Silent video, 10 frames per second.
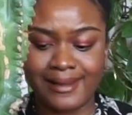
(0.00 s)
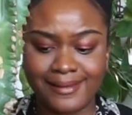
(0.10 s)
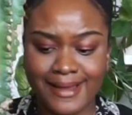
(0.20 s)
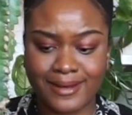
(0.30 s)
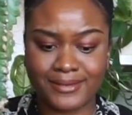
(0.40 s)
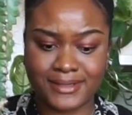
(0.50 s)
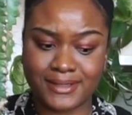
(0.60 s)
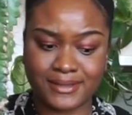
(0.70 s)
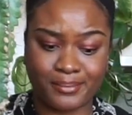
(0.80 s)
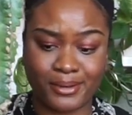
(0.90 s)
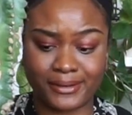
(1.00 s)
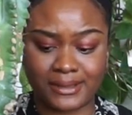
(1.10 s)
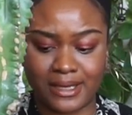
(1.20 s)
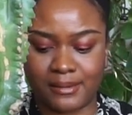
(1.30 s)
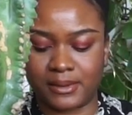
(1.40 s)
Now this is the part
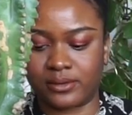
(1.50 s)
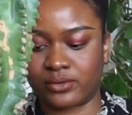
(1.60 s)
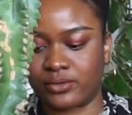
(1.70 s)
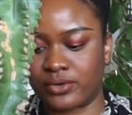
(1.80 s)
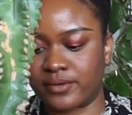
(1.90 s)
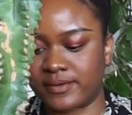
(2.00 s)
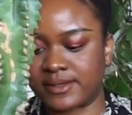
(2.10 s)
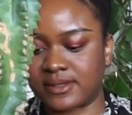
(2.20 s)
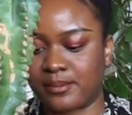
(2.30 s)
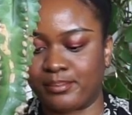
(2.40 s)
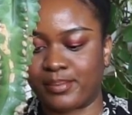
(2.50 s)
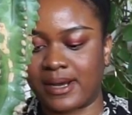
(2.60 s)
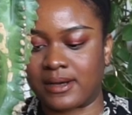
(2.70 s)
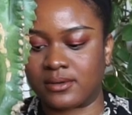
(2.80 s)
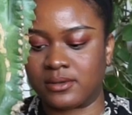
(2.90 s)
that I'm a little nervous
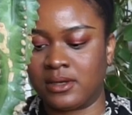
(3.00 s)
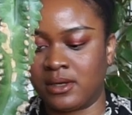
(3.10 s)
about,